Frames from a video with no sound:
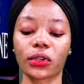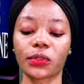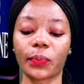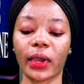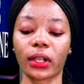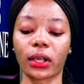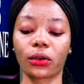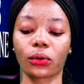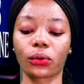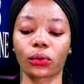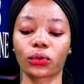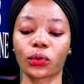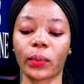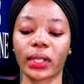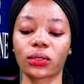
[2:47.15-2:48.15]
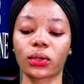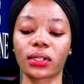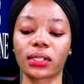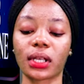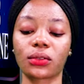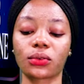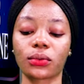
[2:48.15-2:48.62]
suspended on October
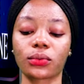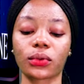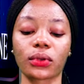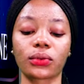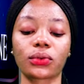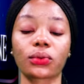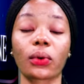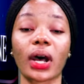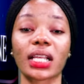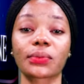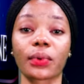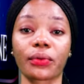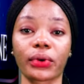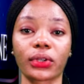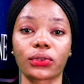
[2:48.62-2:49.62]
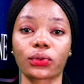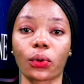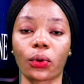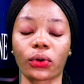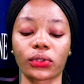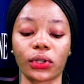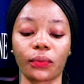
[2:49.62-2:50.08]
28, 2022, has been
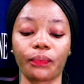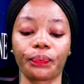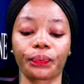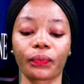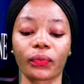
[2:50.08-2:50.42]
restored.